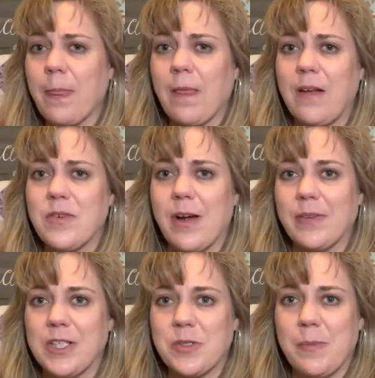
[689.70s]
have
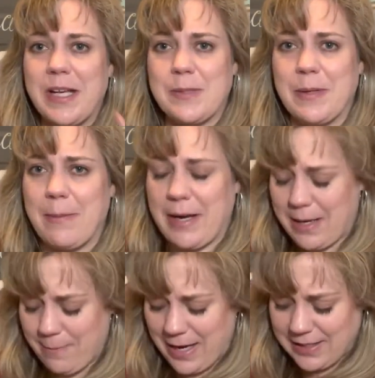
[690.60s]
lunch with my husband, I might
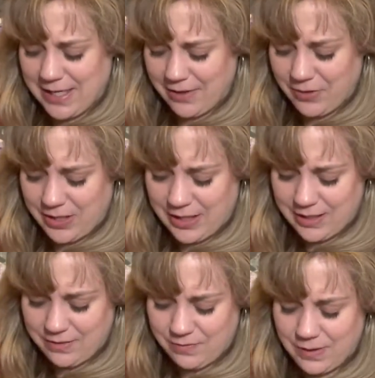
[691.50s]
come back down
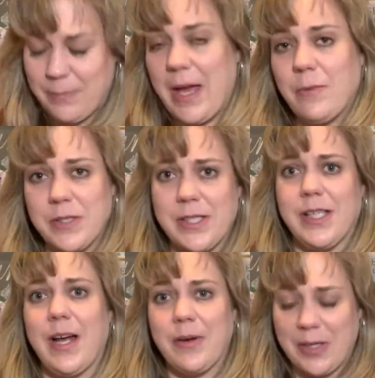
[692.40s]
and film that. We'll see
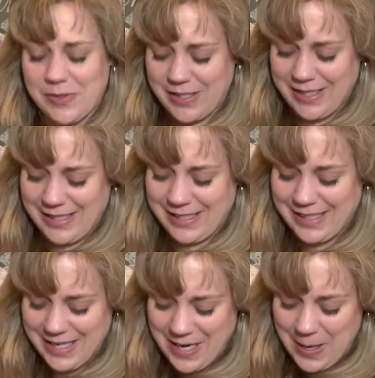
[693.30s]
how it goes.
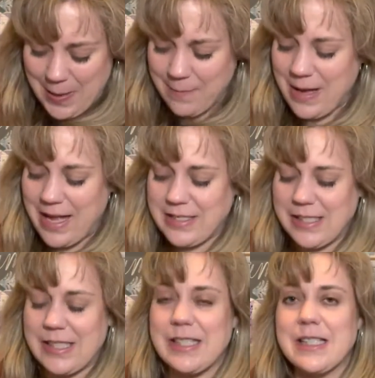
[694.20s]
But
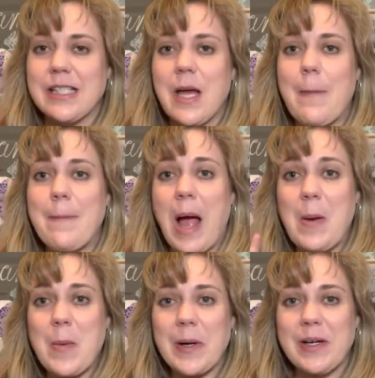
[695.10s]
my
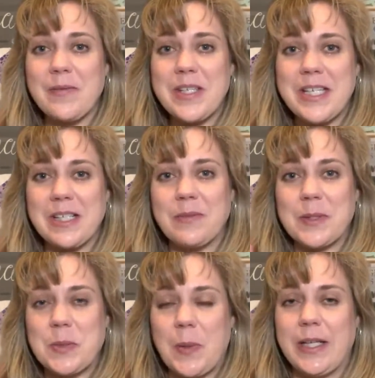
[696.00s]
word of the year for
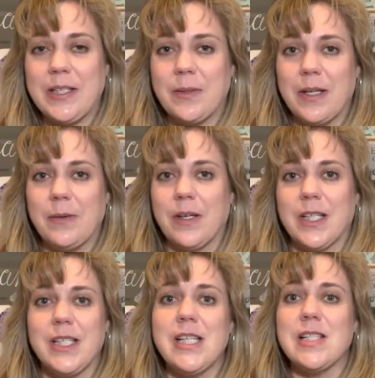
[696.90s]

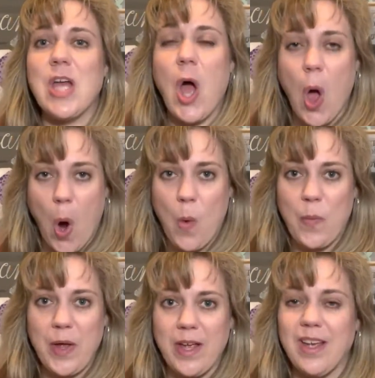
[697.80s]
2021 is hope.
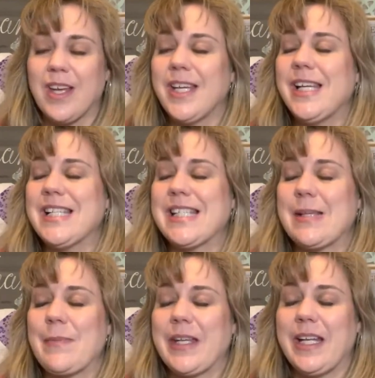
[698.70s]
It's
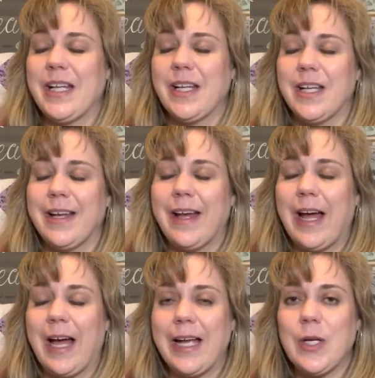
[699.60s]
something
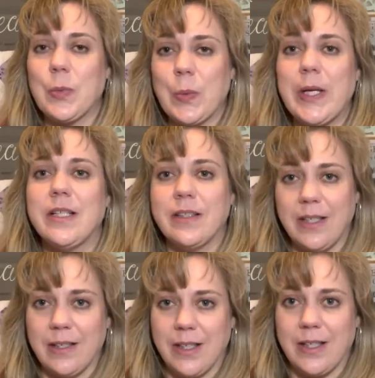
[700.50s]
I greatly
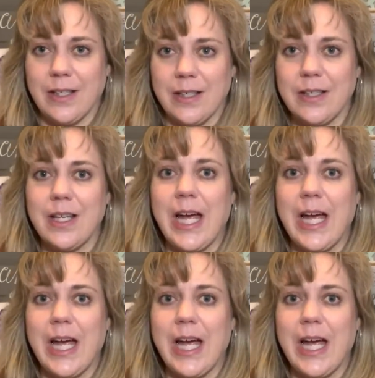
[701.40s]
needed